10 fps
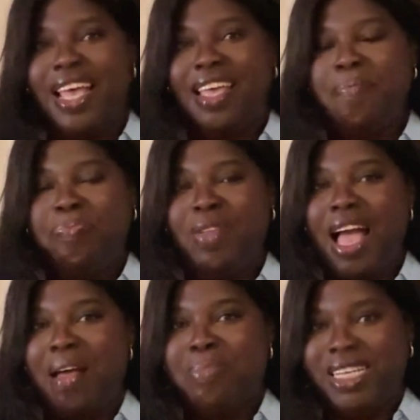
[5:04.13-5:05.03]
like
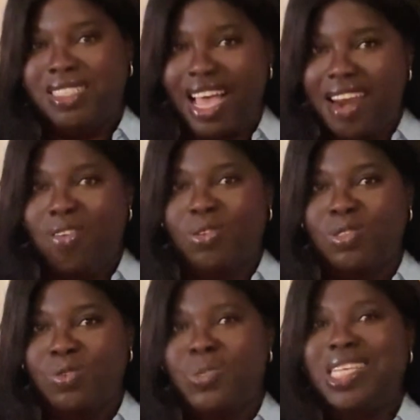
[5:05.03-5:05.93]
my side
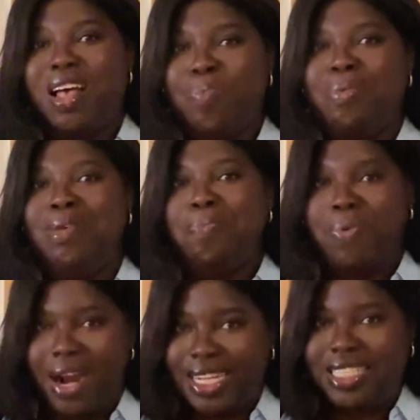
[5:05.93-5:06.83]
hustle was helping me
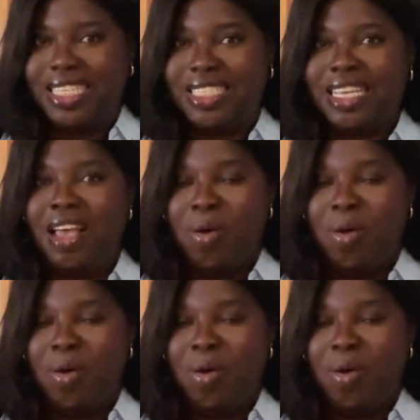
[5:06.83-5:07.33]
practice